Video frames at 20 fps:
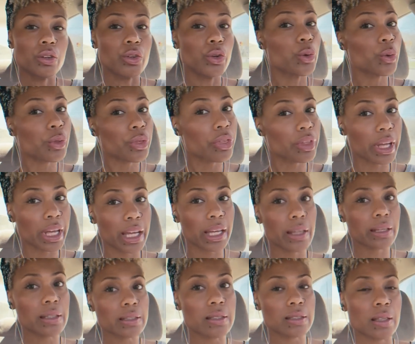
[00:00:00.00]
new
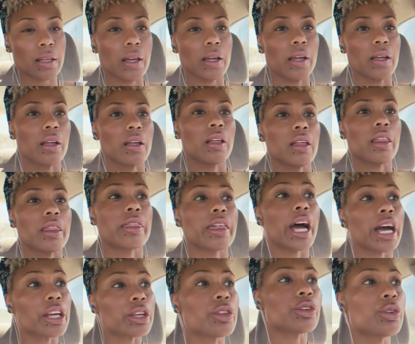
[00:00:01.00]
things
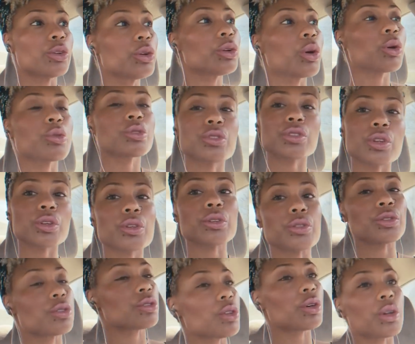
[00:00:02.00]
that you know
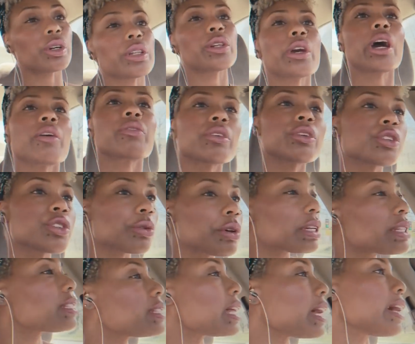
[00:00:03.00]
still still gonna you have to
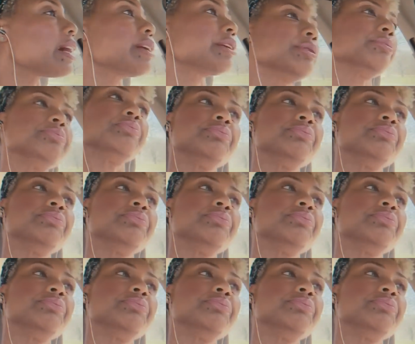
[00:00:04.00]
trust that